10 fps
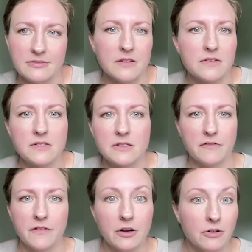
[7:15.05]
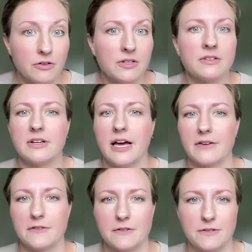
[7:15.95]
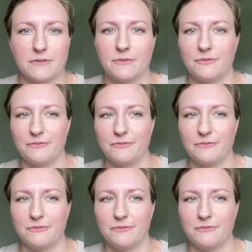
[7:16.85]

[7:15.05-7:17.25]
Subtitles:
needs to be filled as